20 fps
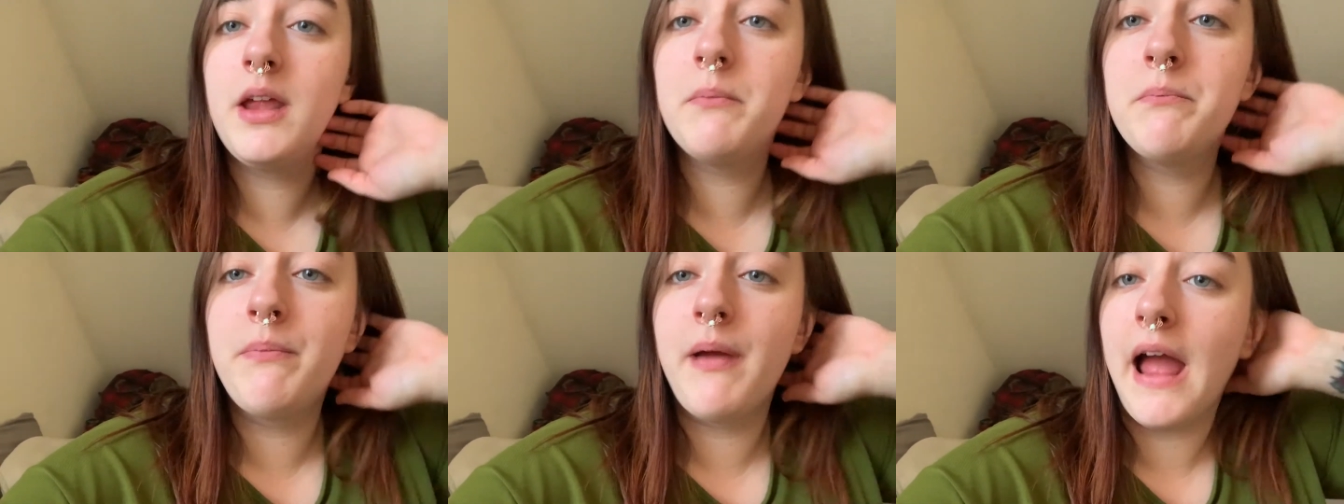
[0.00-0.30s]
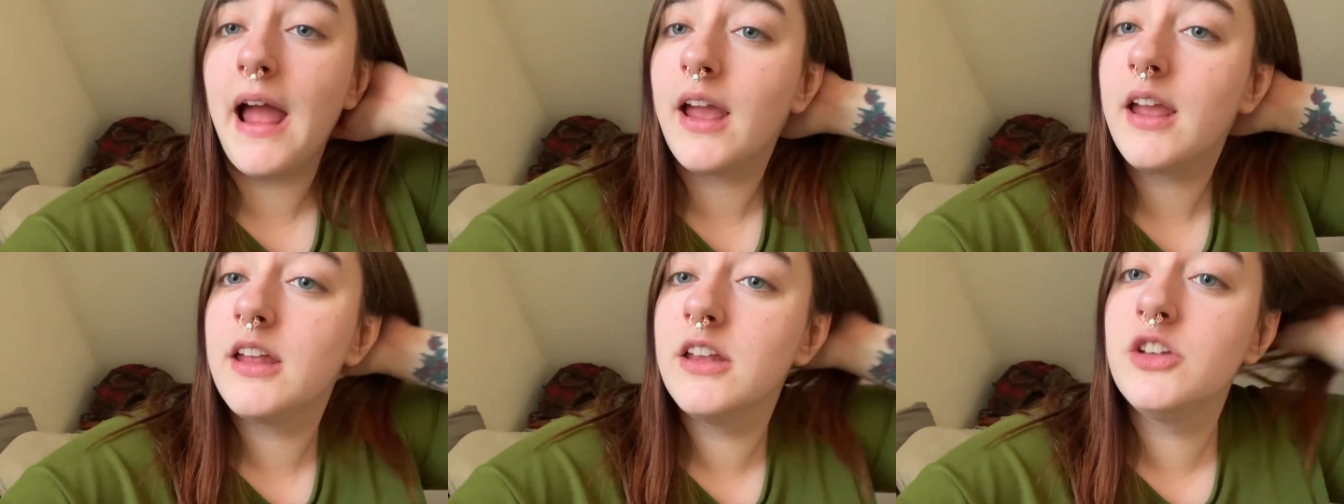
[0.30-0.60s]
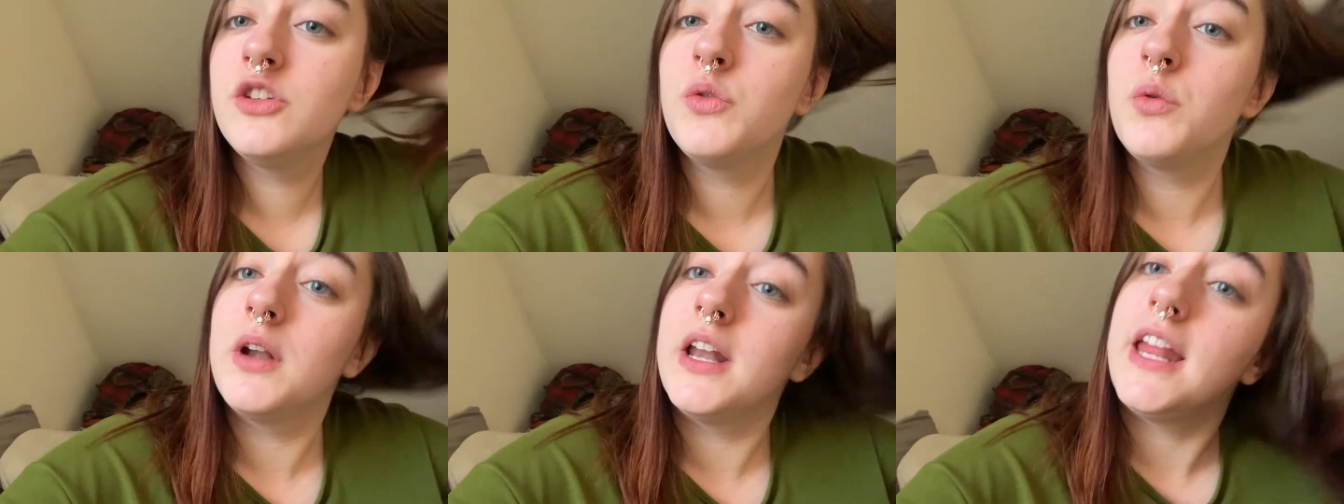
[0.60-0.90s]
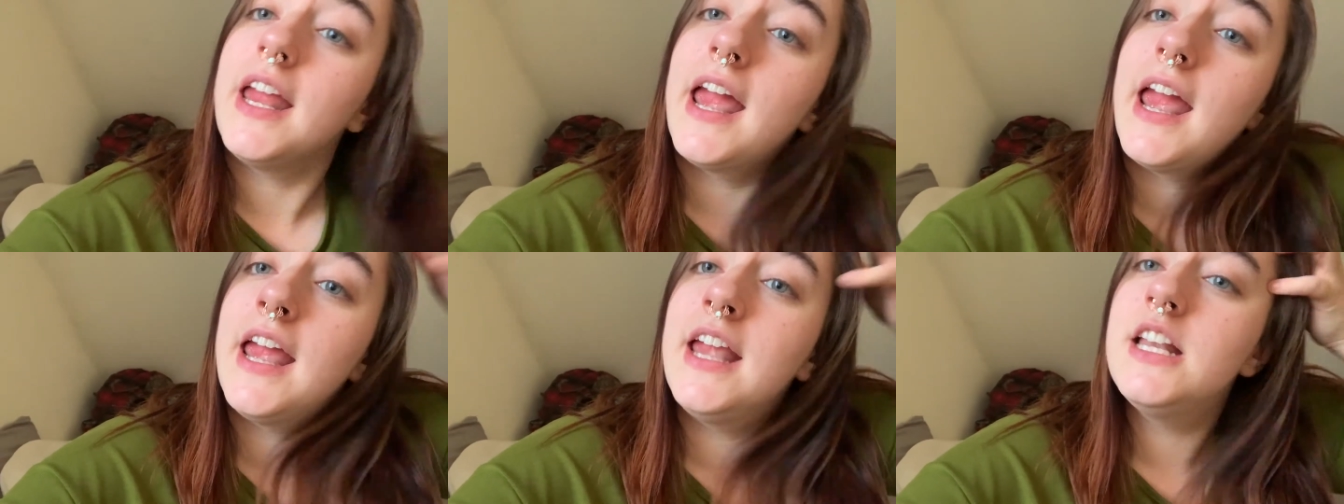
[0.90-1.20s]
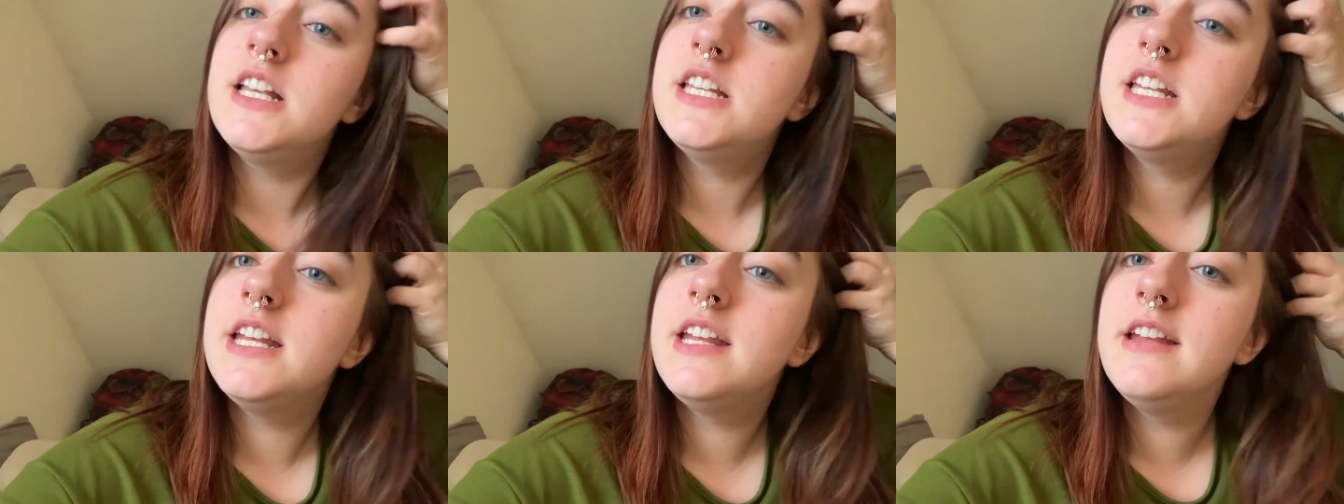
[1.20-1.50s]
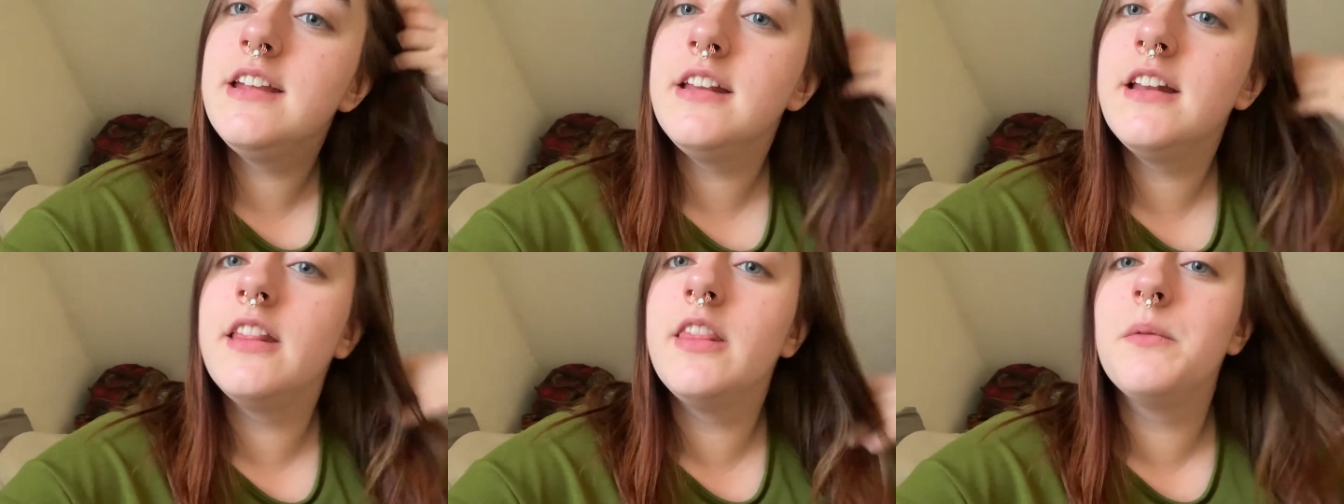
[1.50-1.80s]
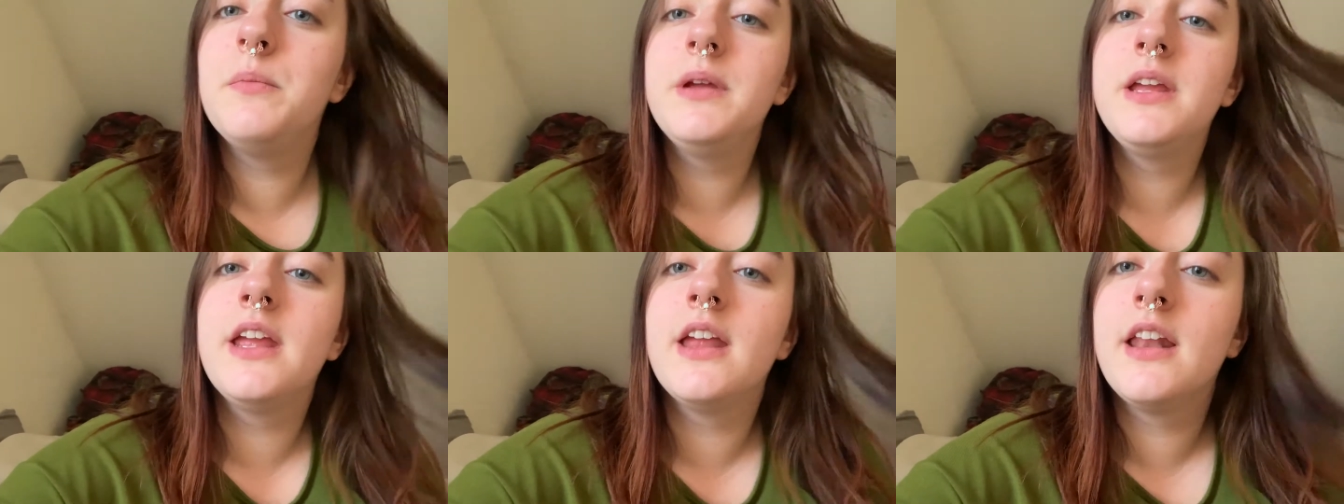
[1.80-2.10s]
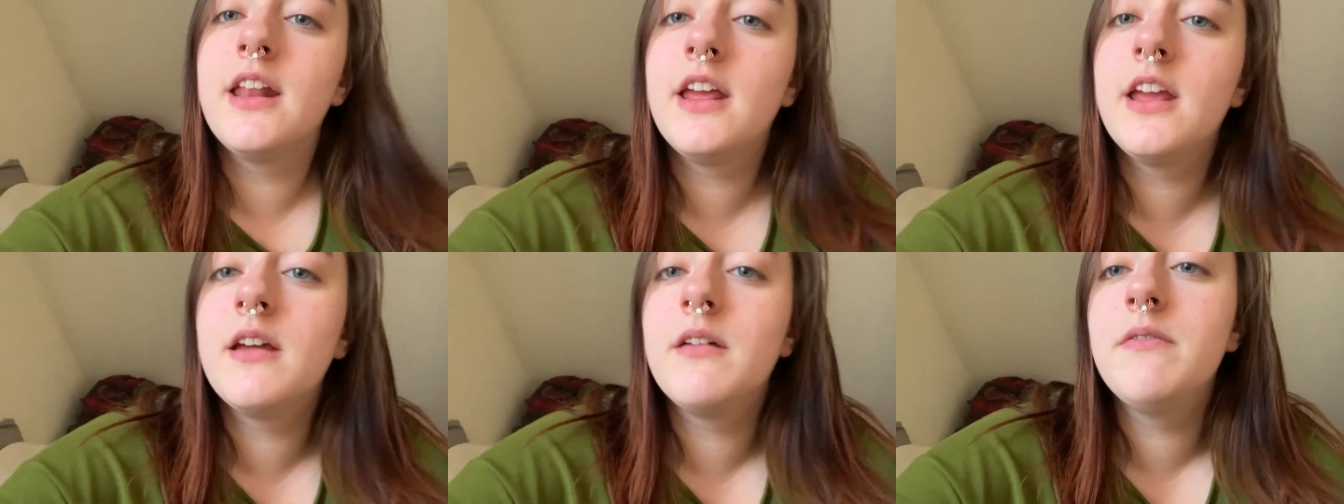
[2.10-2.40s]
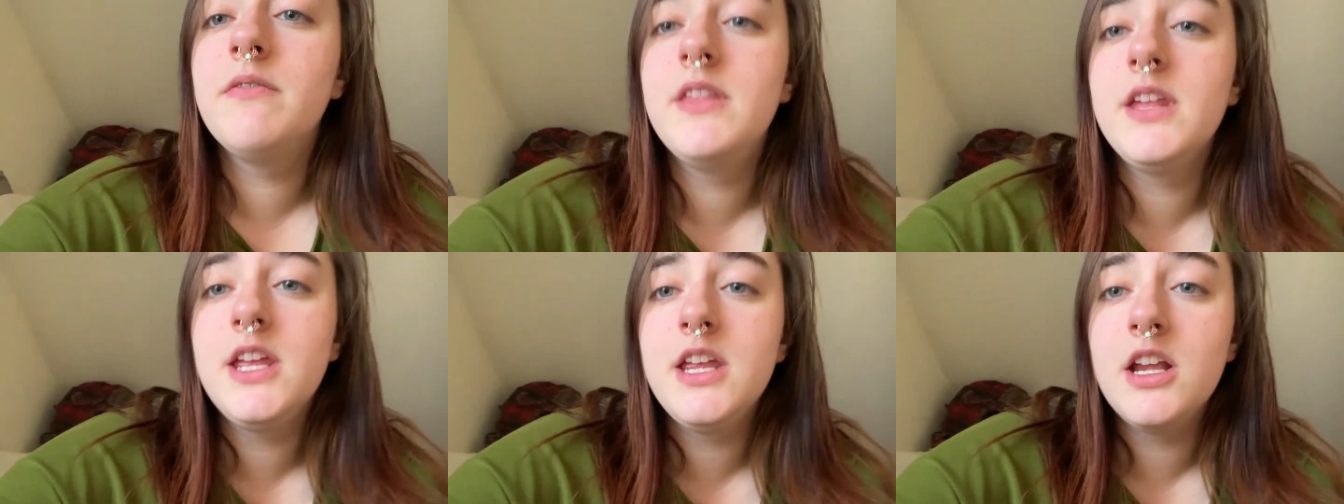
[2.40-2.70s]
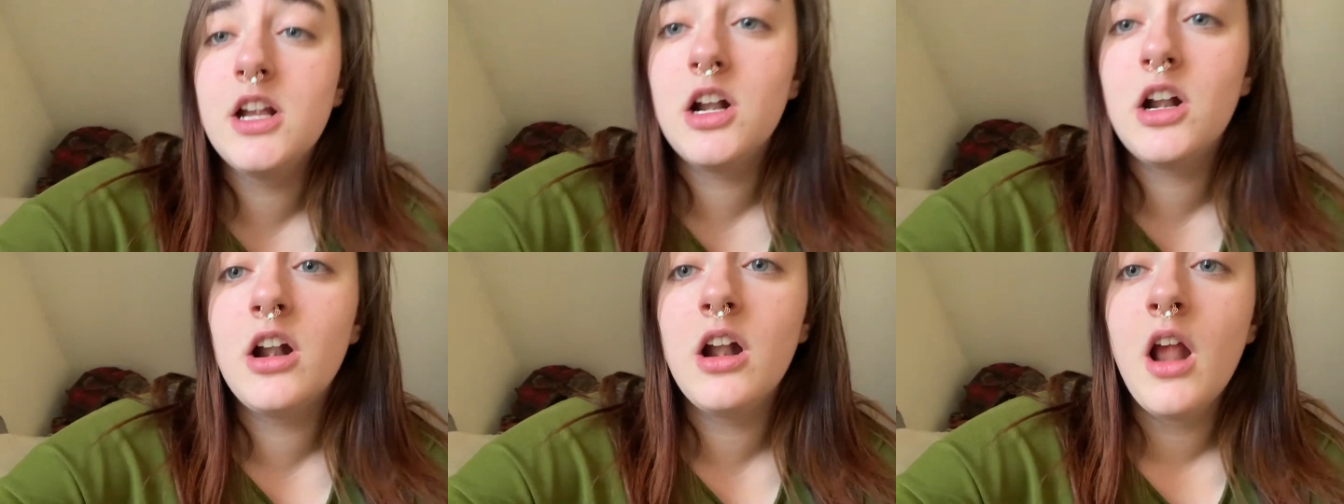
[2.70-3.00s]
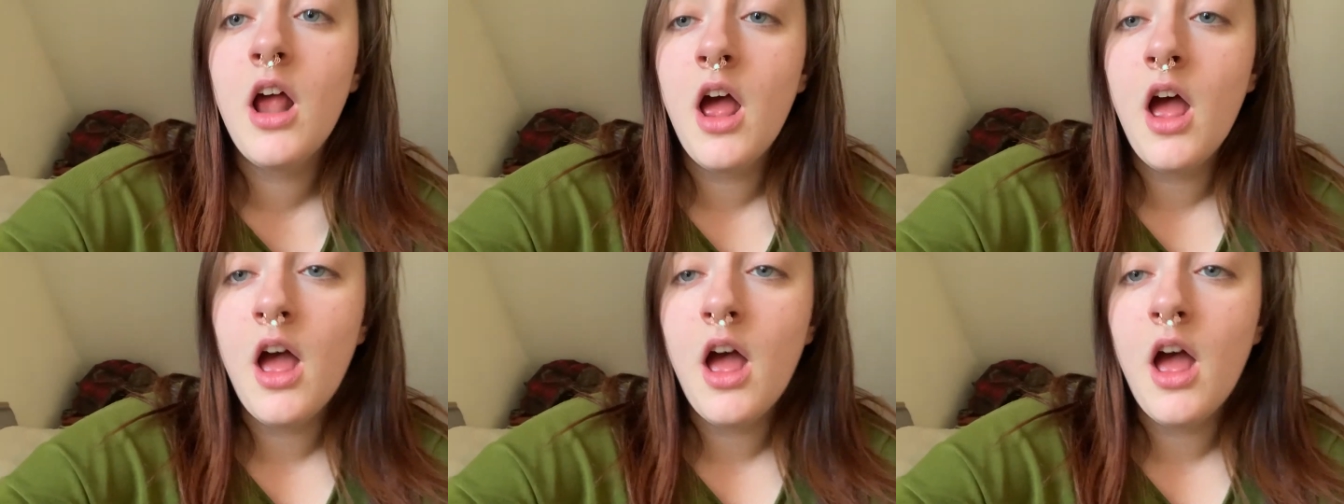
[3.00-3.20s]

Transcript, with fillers: back in 2018 in the beginning of the year.